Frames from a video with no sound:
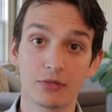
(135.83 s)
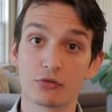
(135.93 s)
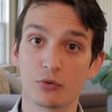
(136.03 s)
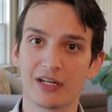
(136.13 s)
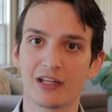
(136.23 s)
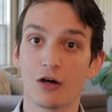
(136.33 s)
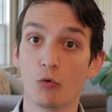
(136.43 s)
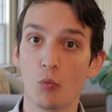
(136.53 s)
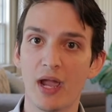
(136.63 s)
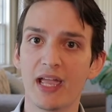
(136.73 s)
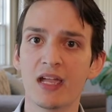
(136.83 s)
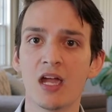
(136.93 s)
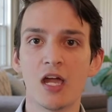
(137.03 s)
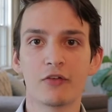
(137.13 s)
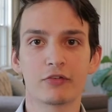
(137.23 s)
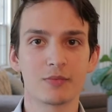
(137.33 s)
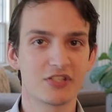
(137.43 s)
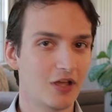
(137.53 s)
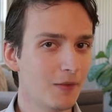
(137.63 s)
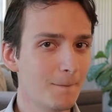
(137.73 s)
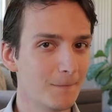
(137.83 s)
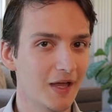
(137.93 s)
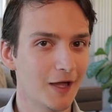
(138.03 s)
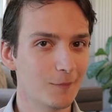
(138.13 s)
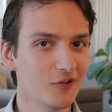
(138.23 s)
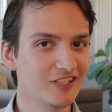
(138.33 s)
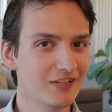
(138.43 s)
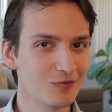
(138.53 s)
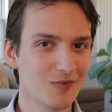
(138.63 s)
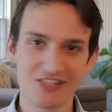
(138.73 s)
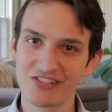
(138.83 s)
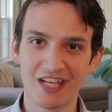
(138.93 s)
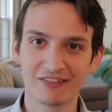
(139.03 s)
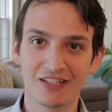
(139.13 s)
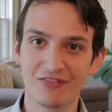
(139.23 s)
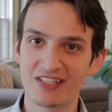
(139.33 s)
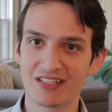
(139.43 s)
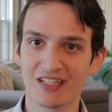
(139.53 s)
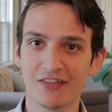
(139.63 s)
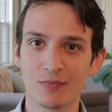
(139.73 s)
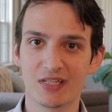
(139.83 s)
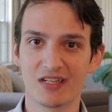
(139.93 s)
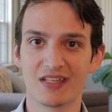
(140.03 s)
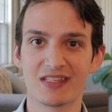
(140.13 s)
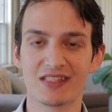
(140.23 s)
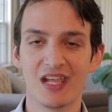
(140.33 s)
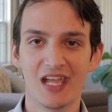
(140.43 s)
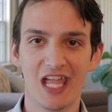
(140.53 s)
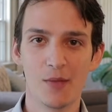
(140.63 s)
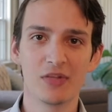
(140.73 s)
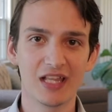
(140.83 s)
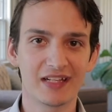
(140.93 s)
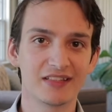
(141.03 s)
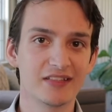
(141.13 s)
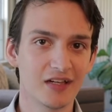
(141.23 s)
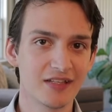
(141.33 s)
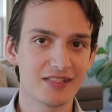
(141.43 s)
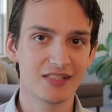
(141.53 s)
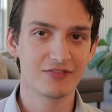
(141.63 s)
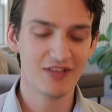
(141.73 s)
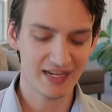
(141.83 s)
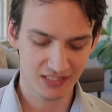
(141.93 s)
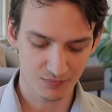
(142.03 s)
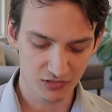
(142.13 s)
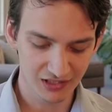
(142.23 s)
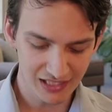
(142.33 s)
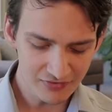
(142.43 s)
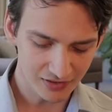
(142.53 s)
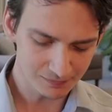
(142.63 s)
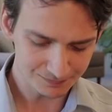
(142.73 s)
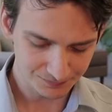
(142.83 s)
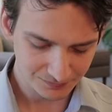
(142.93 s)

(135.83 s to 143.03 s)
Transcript: He was running away from Saul. But David must have sounded convincing enough because Ahimelech does, in fact, believe him.